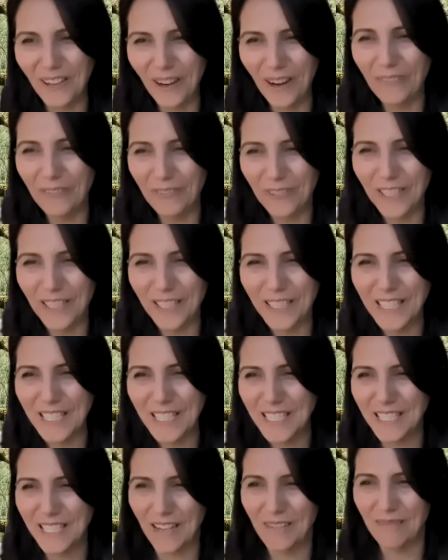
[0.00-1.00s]
I'm feeling the
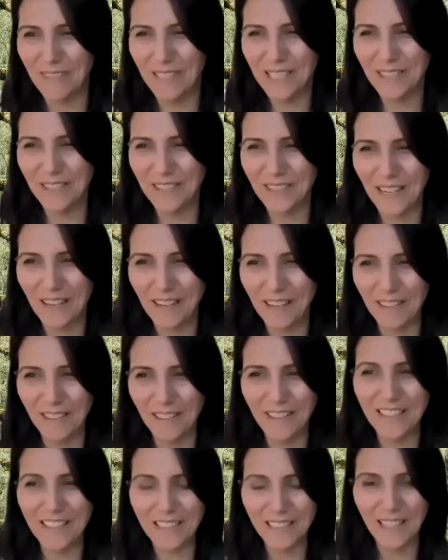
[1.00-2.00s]
excitement too,
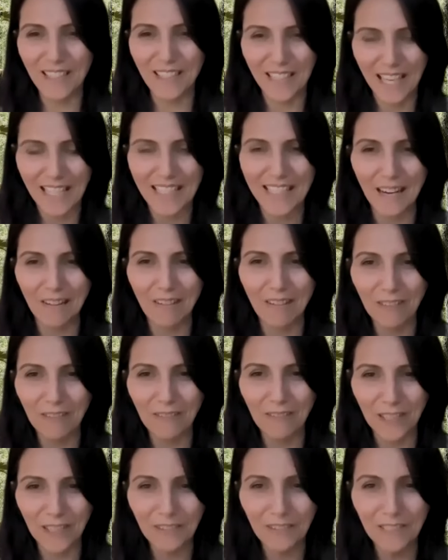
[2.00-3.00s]
Caroline. It's like, that's how I
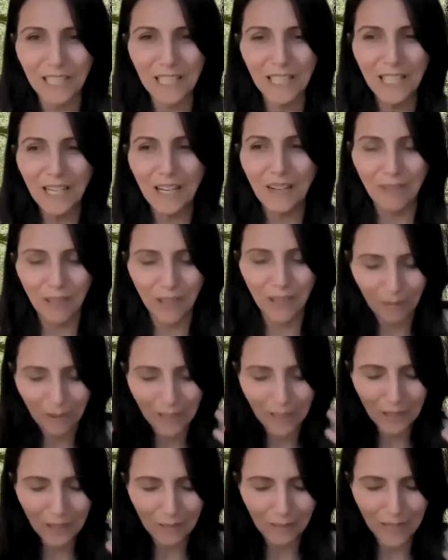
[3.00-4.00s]
felt. I'm like,
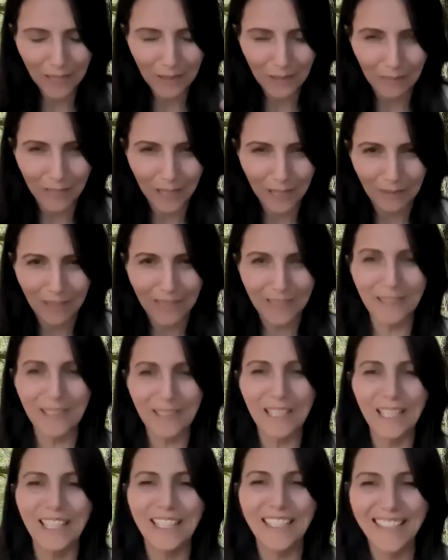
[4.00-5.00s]

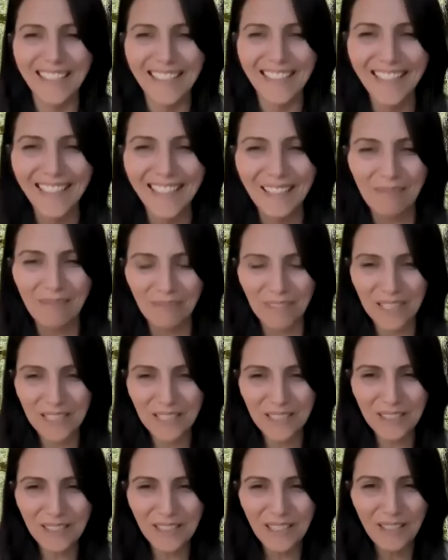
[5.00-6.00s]
oh my God.
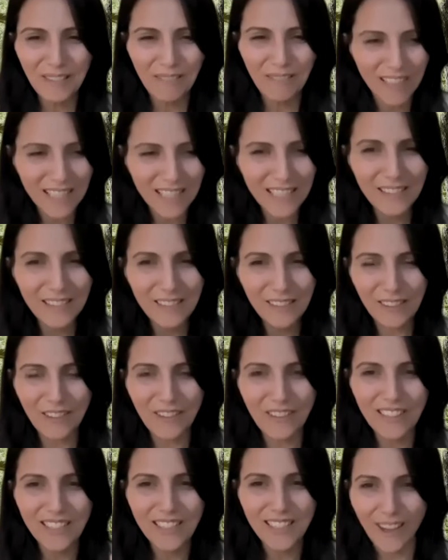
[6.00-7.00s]
Because once you
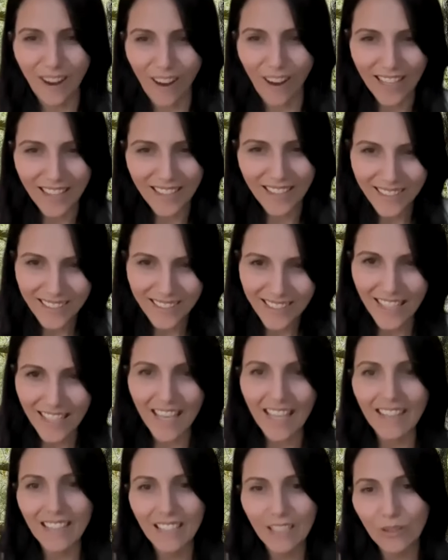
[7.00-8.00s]
learn the science,
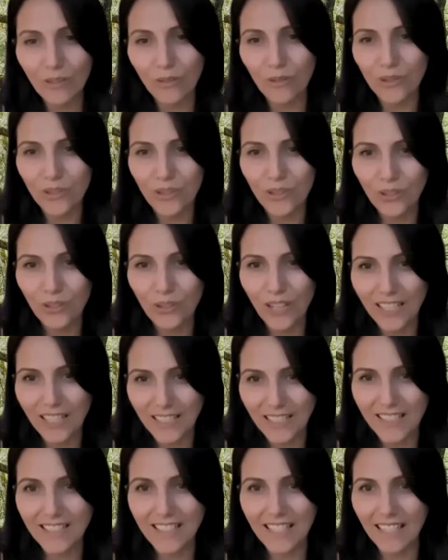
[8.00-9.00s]
and then you also
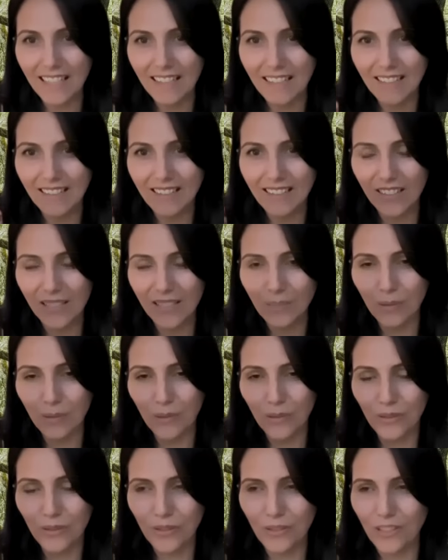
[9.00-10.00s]
understand, I
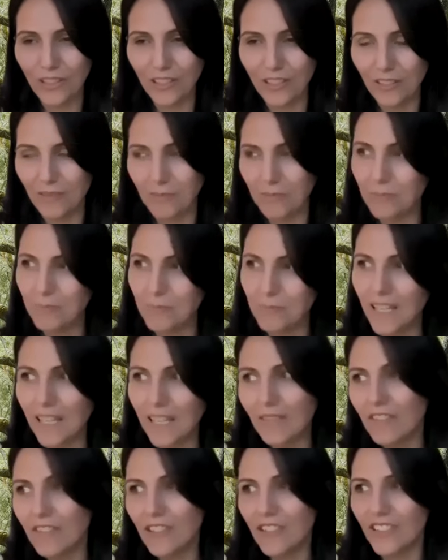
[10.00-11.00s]
suppose, the
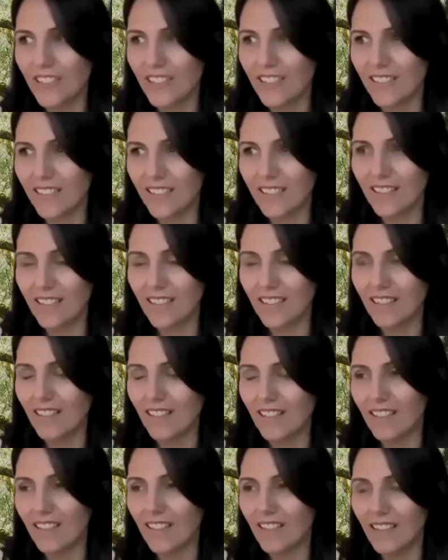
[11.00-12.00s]

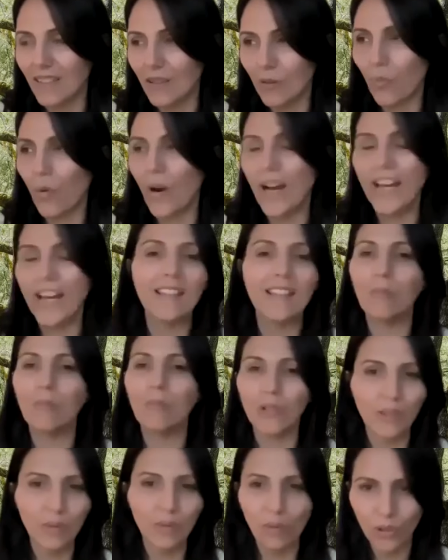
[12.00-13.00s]
way the
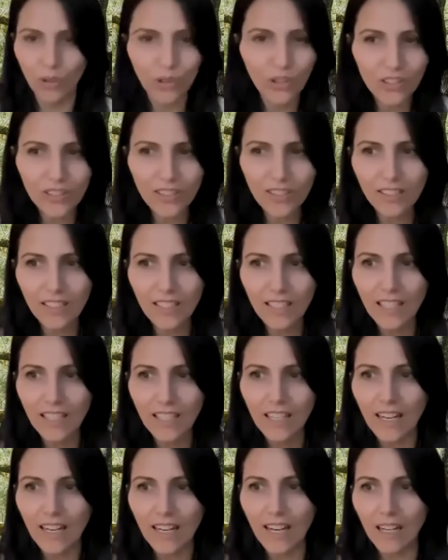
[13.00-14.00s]
body works,
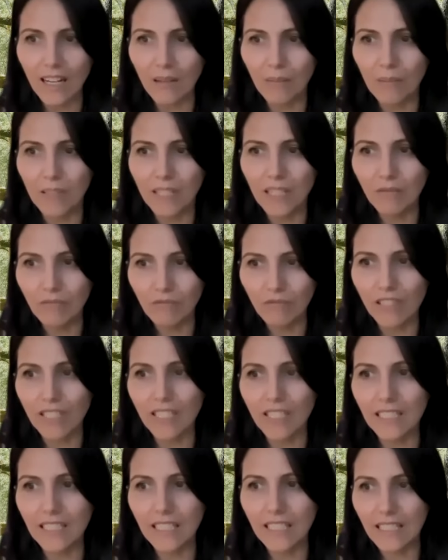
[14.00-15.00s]
it
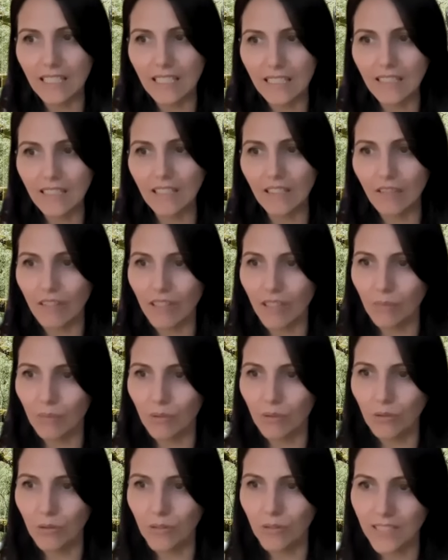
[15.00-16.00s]
really is
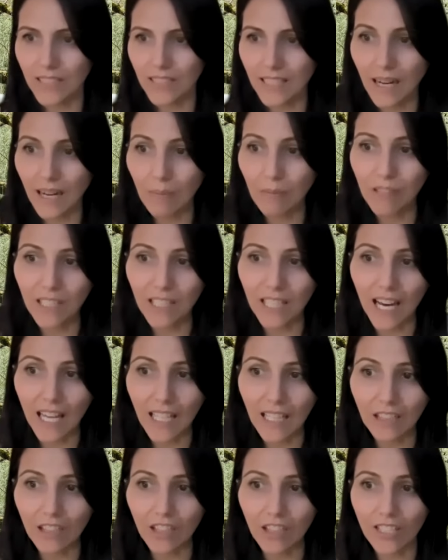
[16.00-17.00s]
incredible. Does it come with a
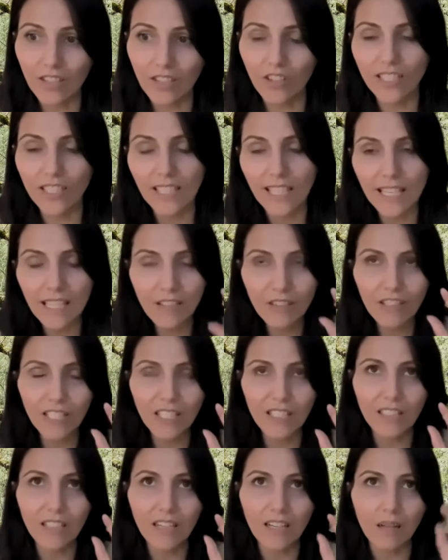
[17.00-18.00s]
color guide? So it's either
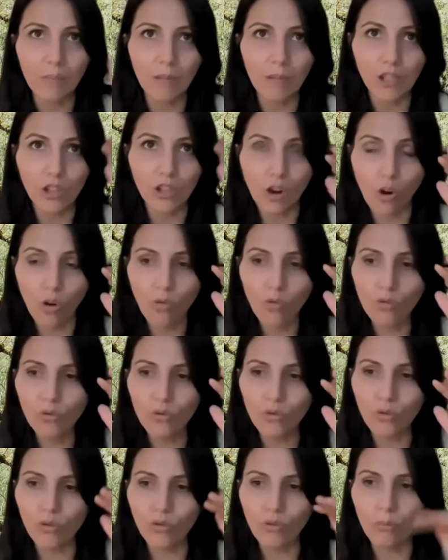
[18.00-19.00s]
in a
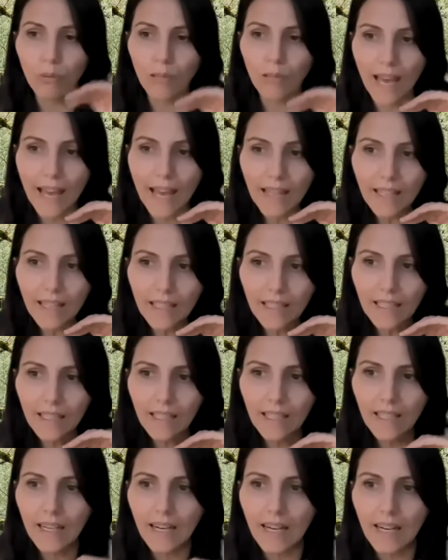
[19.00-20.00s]
gold or a black.
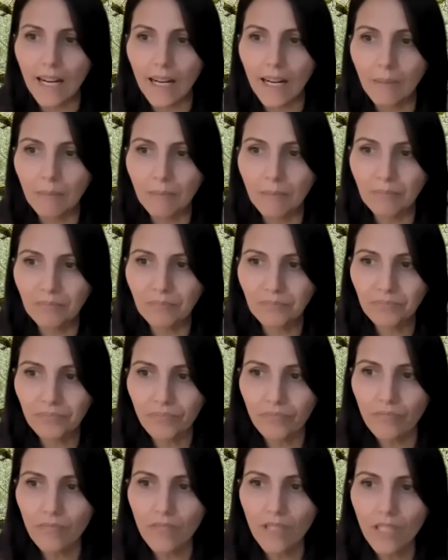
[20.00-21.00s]
The
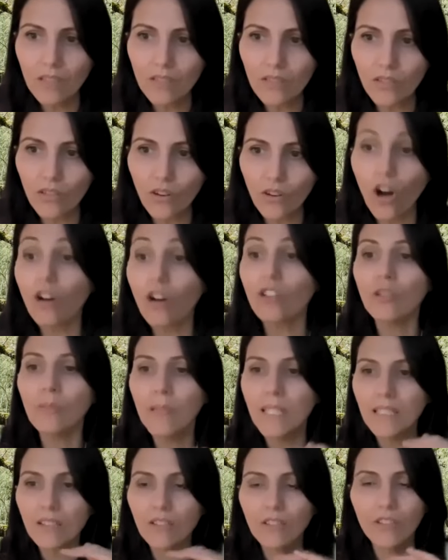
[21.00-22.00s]

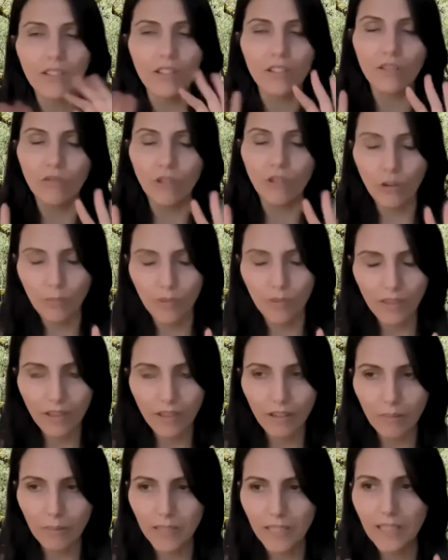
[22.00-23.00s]

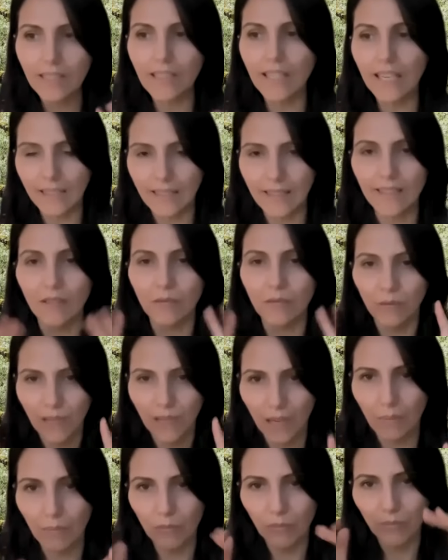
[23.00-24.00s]
chromotherapy? Yes, it will
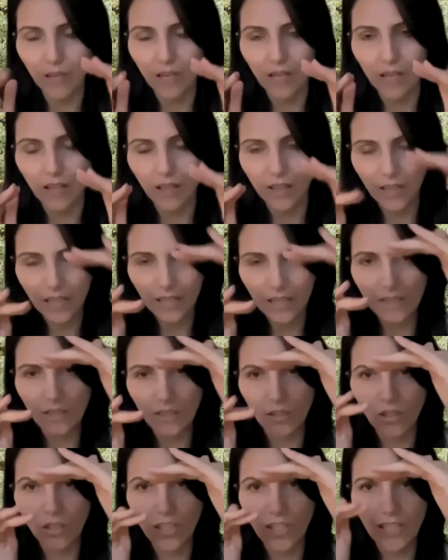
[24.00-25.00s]
come. I think it's
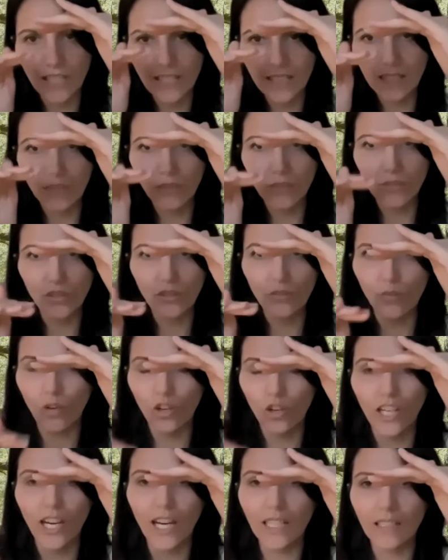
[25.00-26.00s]
got, like, it tells you
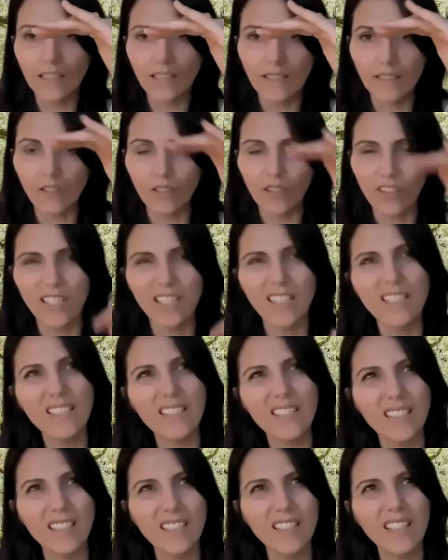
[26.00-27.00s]
what colors. So I think
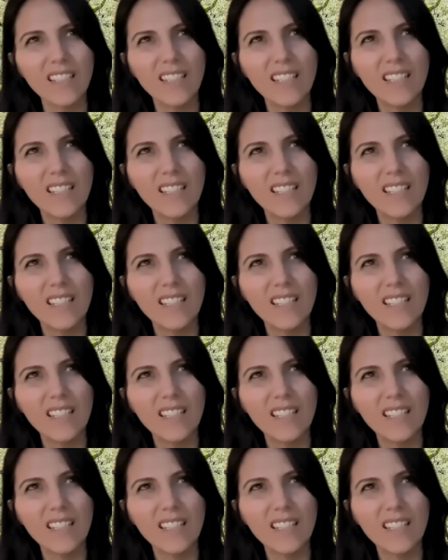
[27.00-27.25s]
it's like